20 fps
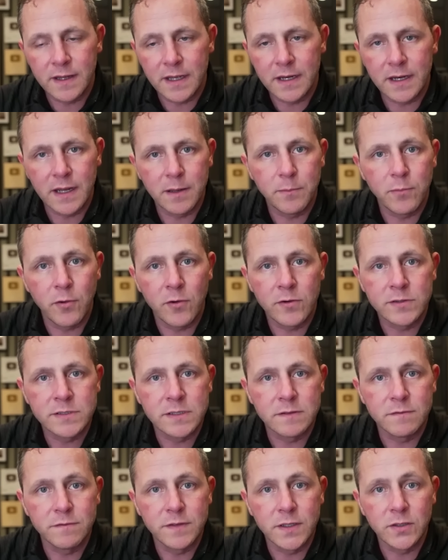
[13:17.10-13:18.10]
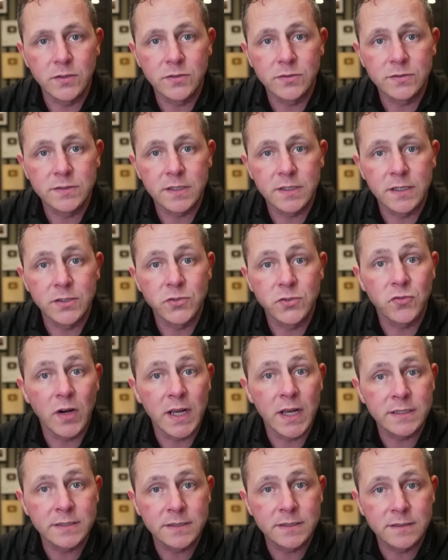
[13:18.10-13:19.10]
that a person feels
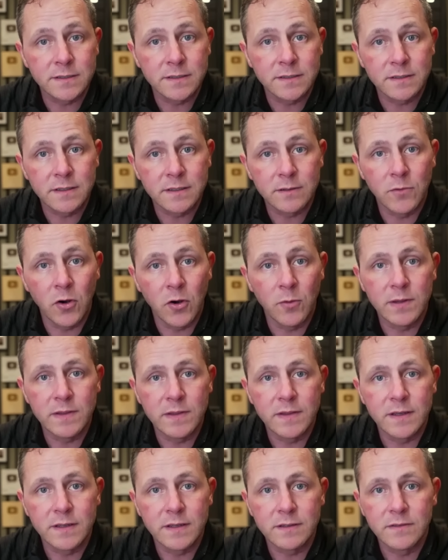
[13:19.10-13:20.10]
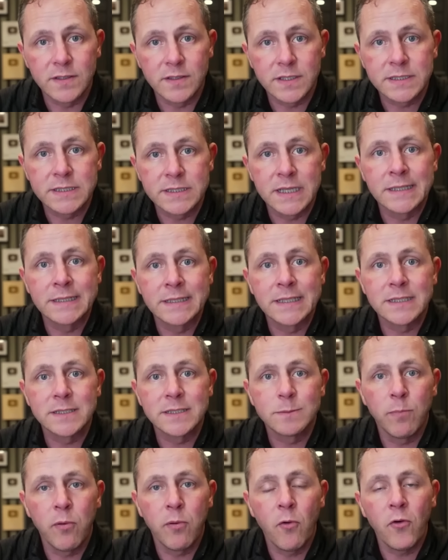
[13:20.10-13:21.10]
addressed, the moment the
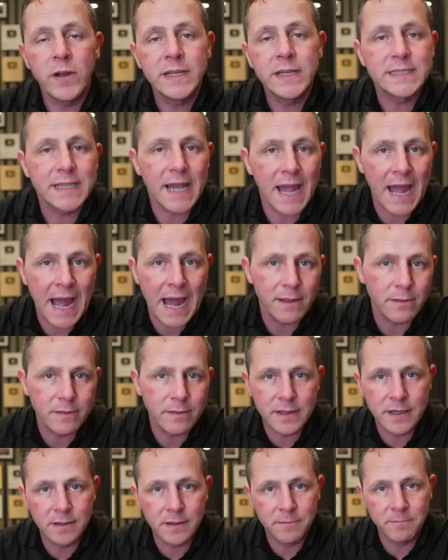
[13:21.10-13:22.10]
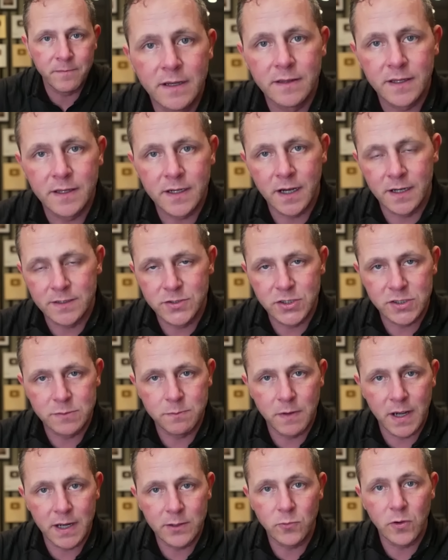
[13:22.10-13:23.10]
sentence points at them, the conscious
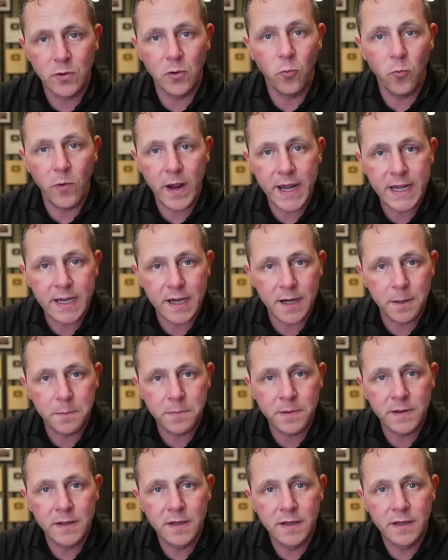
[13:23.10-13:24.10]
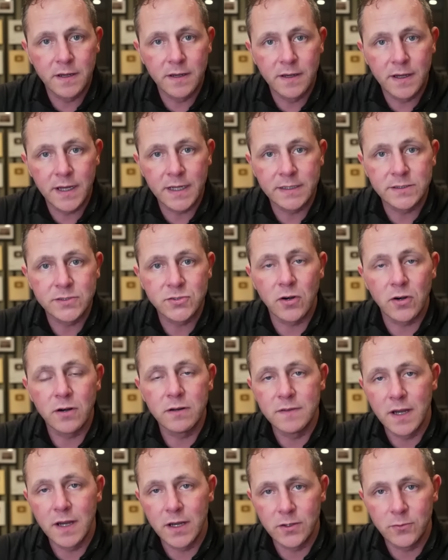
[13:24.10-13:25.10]
mind will wake up and start
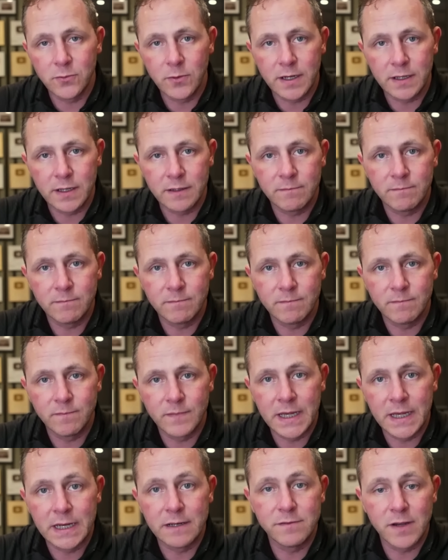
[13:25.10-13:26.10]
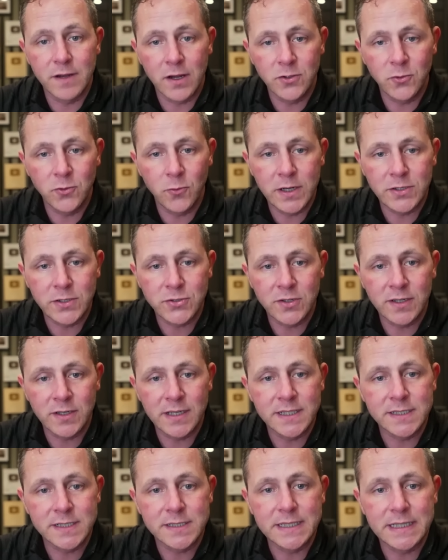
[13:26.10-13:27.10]
evaluating. And
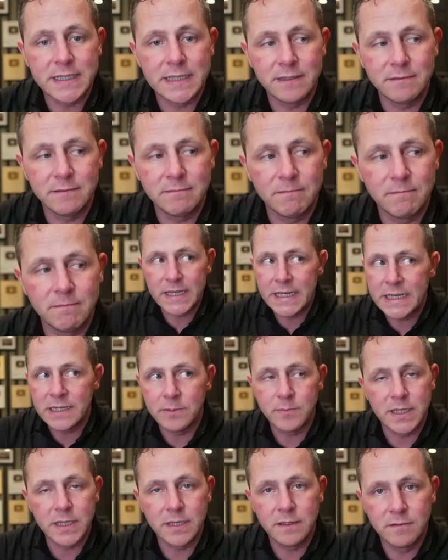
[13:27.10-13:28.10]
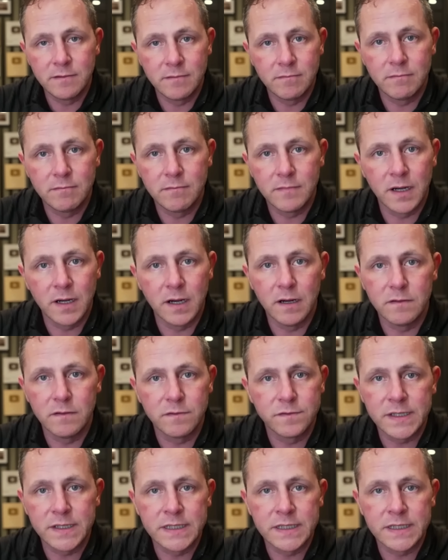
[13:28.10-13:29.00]
evaluation is the enemy of